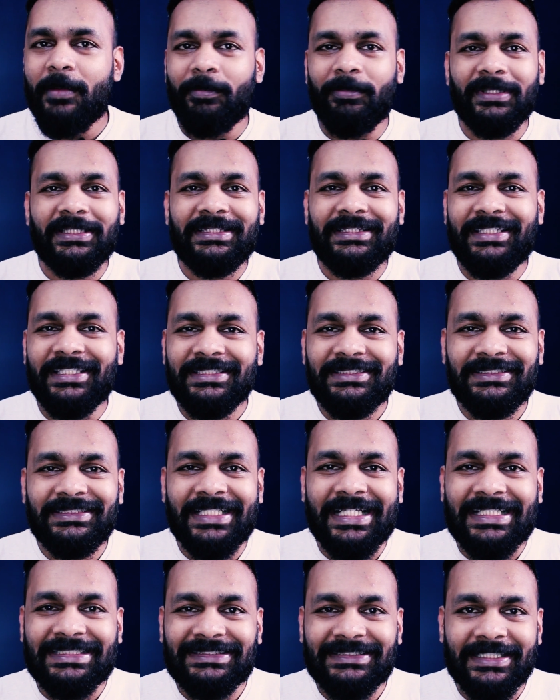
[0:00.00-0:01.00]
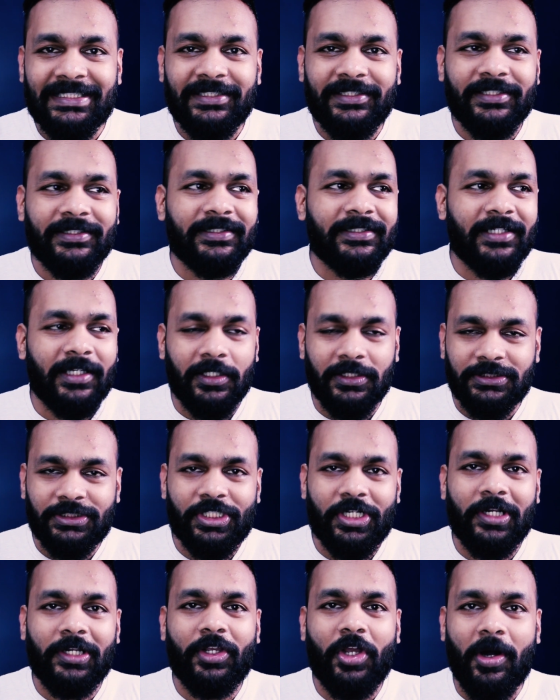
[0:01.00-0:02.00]
But this isn't a
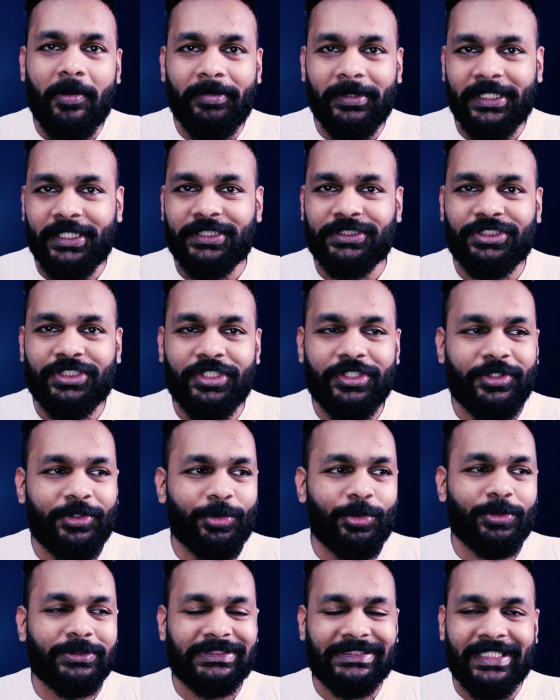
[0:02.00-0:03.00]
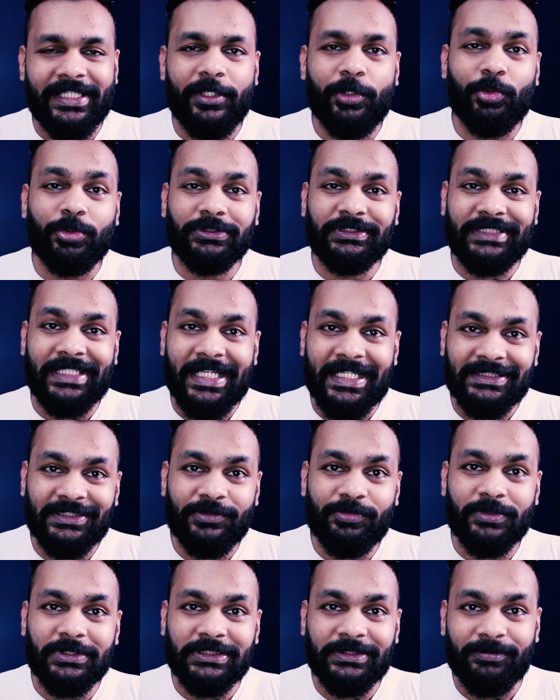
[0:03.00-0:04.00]
cultural competition to see whose
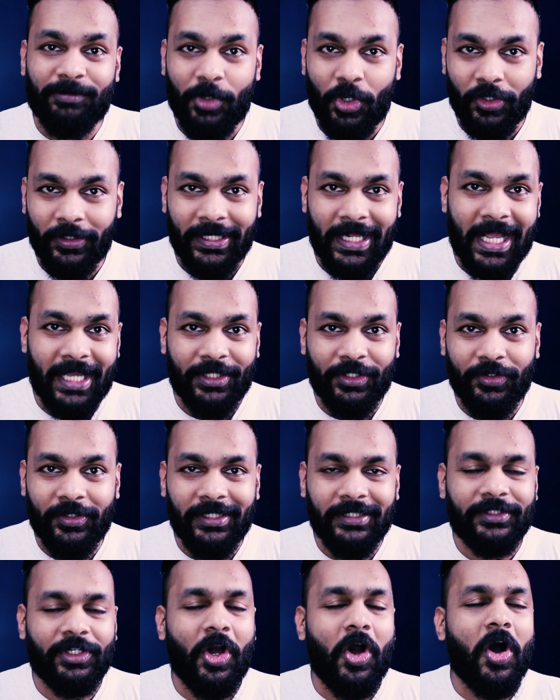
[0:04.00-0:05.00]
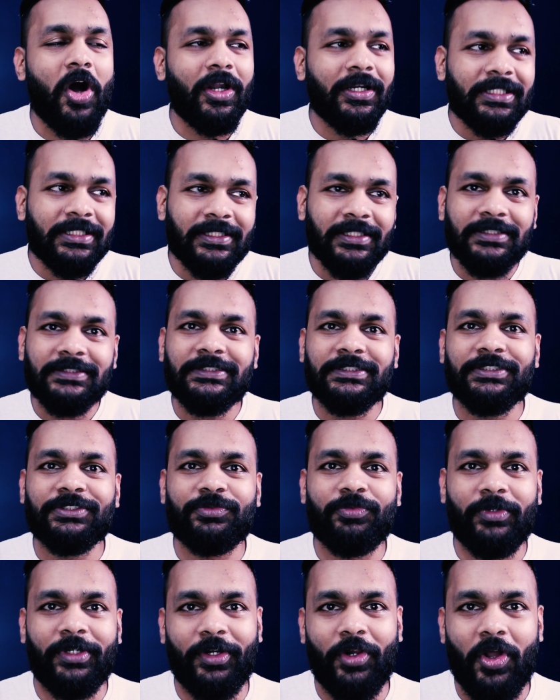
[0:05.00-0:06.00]
guess was more accurate. All
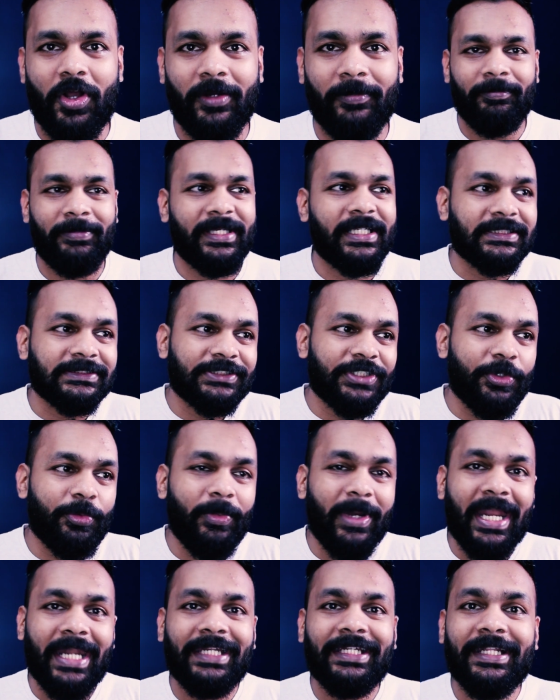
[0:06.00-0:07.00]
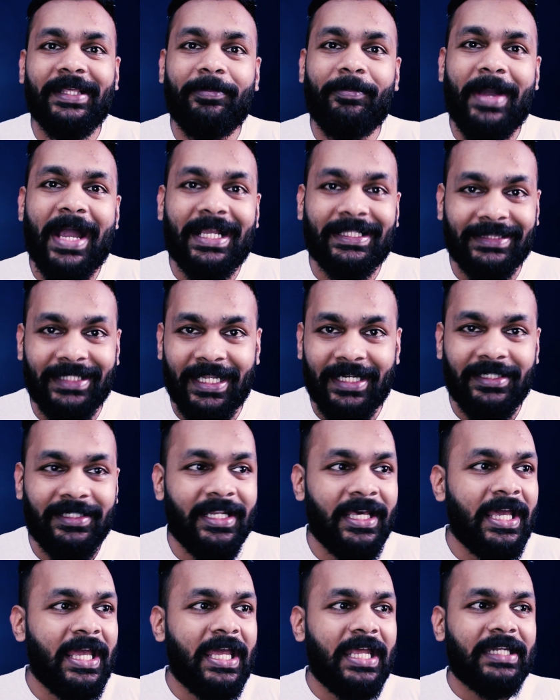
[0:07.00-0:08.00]
cultures were wrong, because humanity back
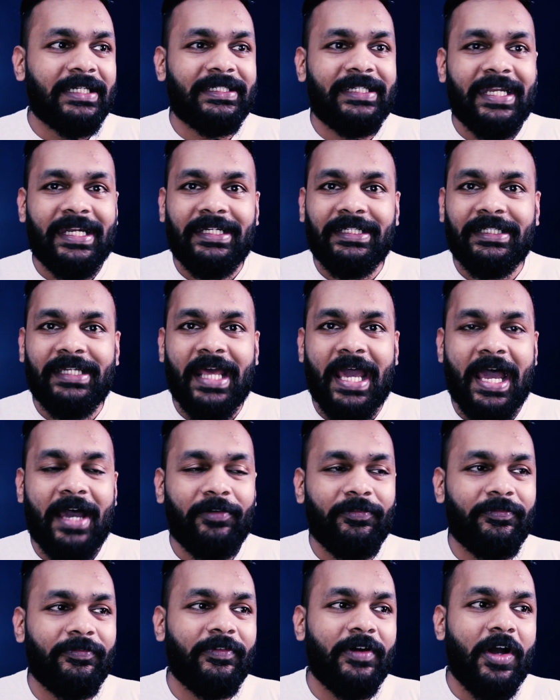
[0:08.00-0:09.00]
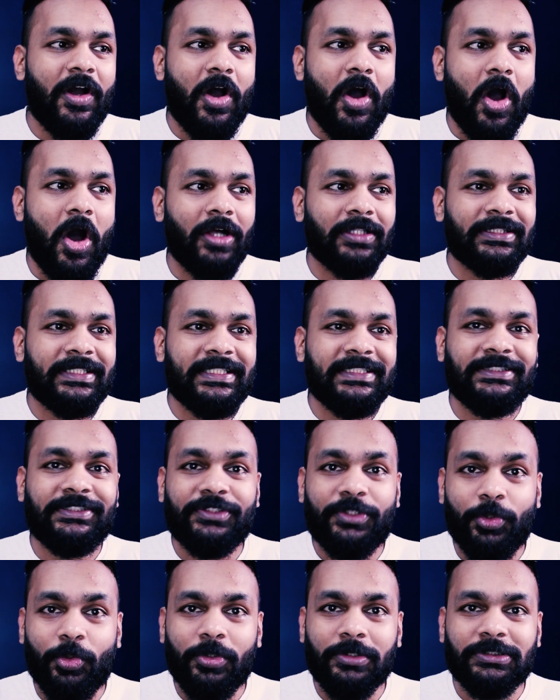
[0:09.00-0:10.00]
then didn't have all these
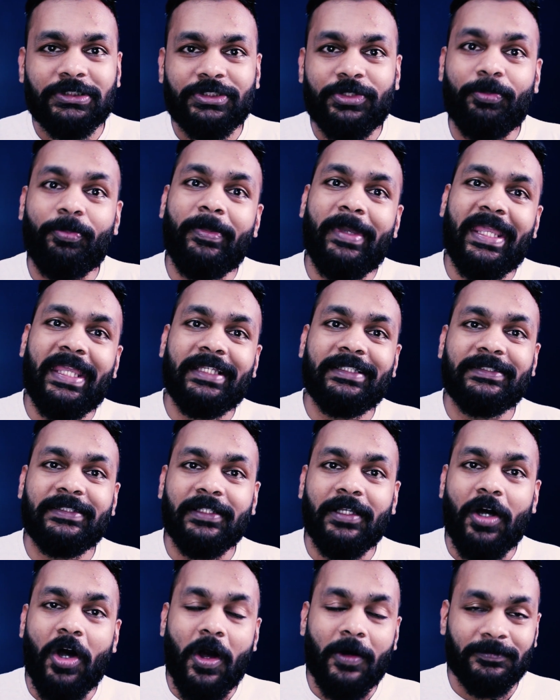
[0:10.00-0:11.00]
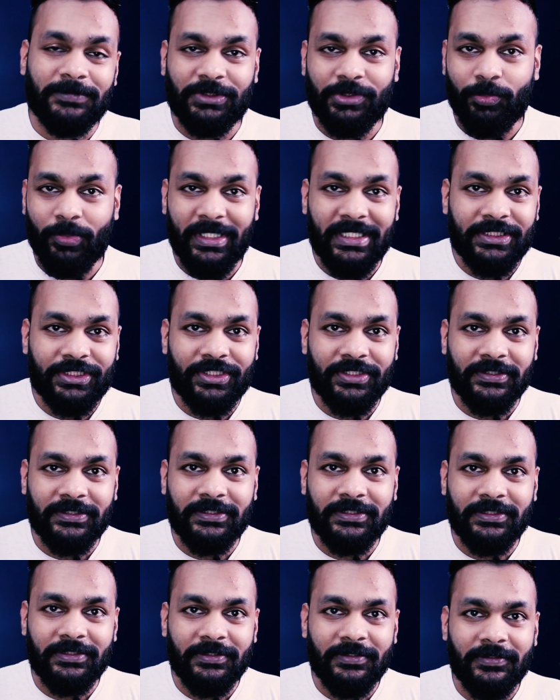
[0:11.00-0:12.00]
tools to make
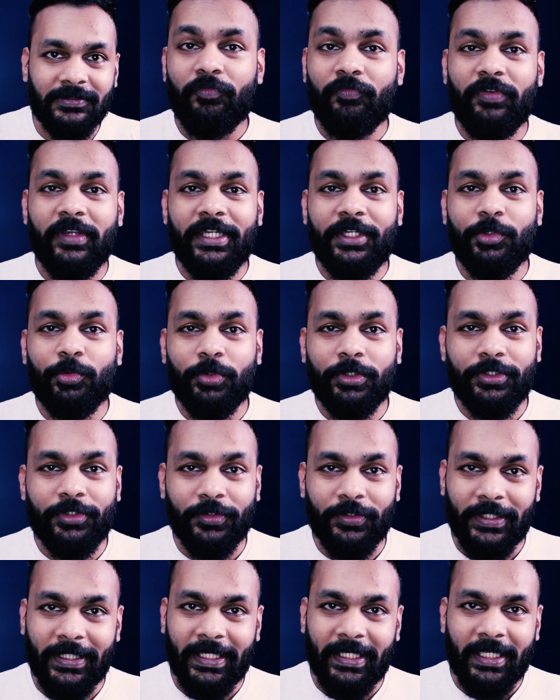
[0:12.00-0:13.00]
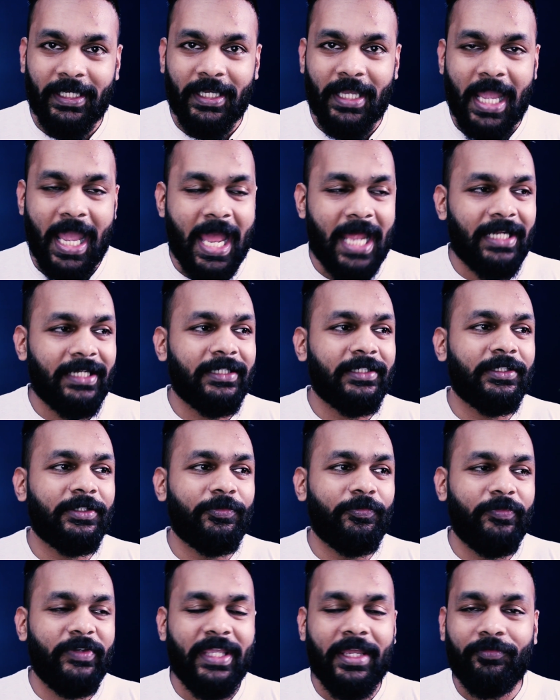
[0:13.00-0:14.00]
observations. We do today,
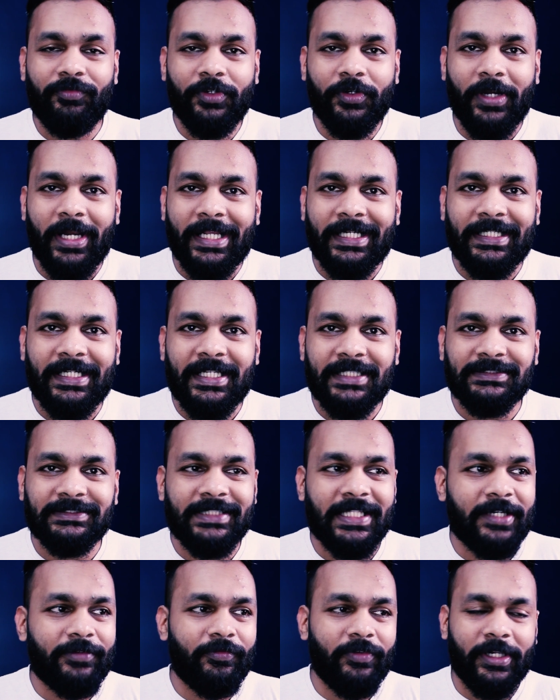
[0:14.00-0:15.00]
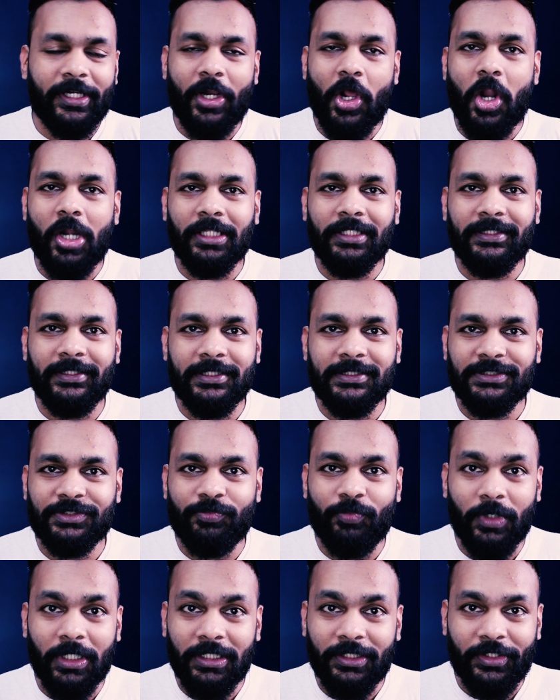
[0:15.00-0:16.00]
and we have to recognize that we're all in this
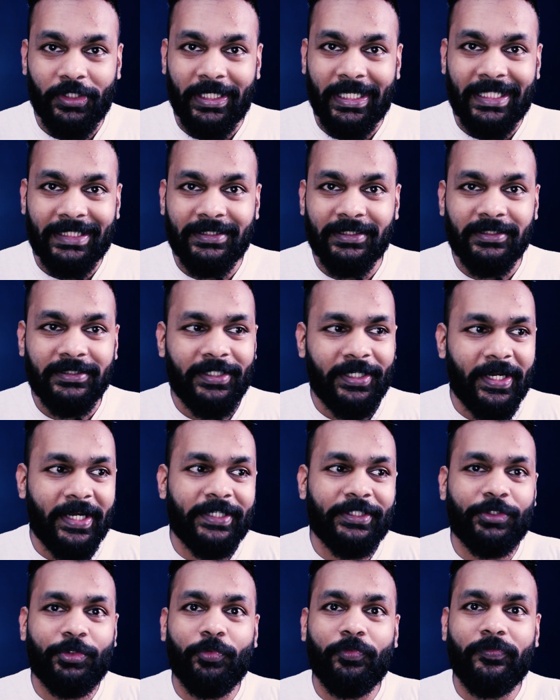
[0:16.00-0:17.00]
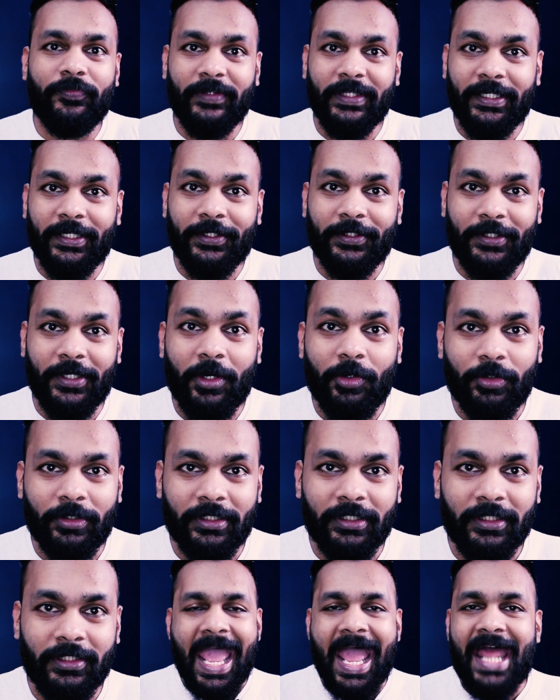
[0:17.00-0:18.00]
world together trying to figure it
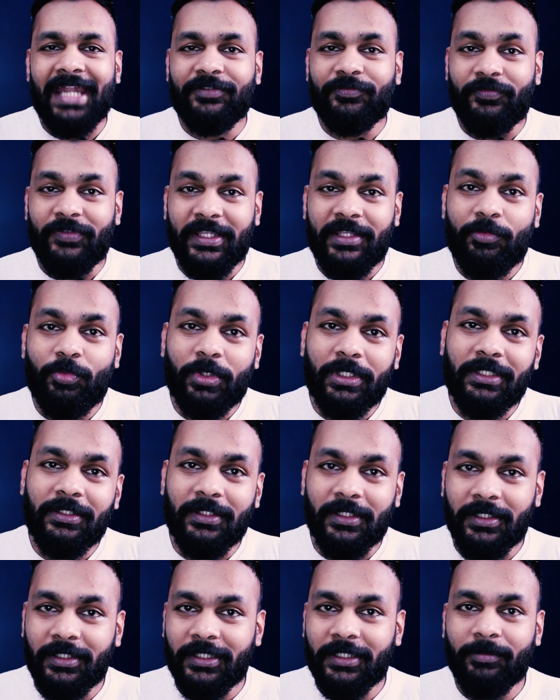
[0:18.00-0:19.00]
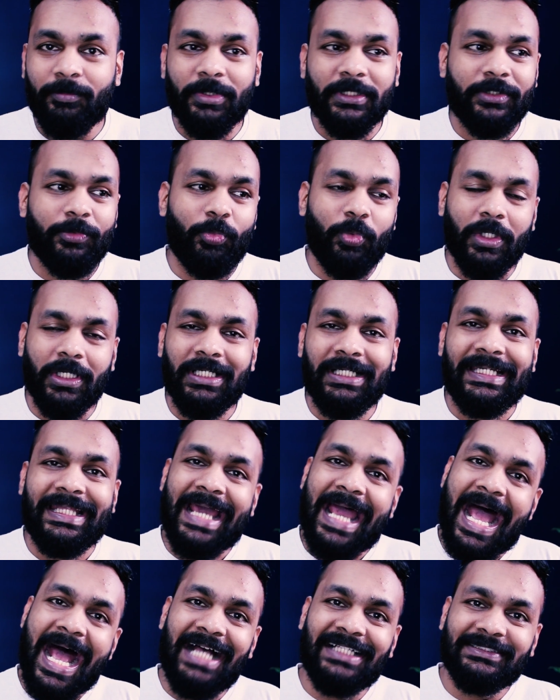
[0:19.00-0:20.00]
out. And we want to learn about the world
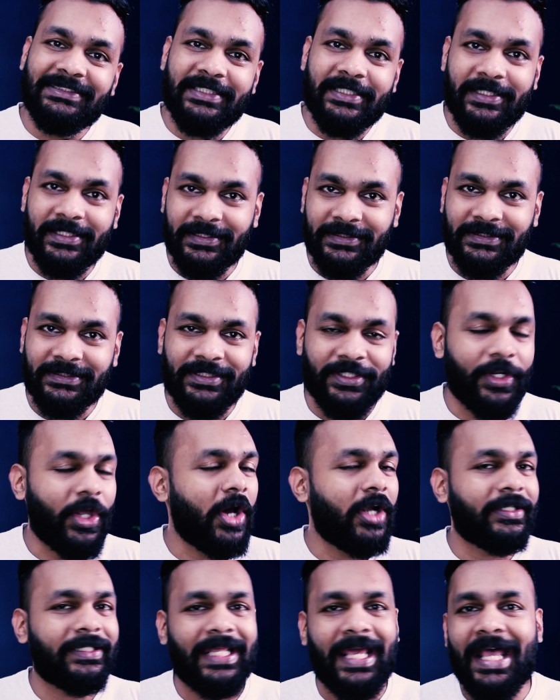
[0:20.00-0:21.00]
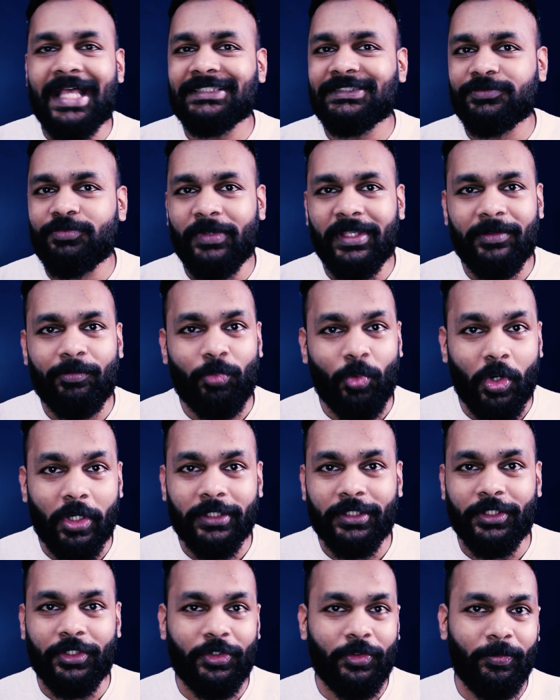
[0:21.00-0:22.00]
as it is, not as we
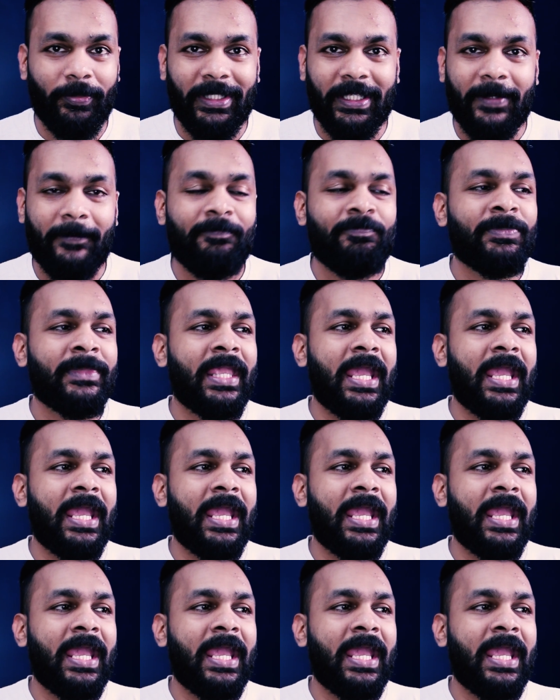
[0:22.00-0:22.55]
want it to be.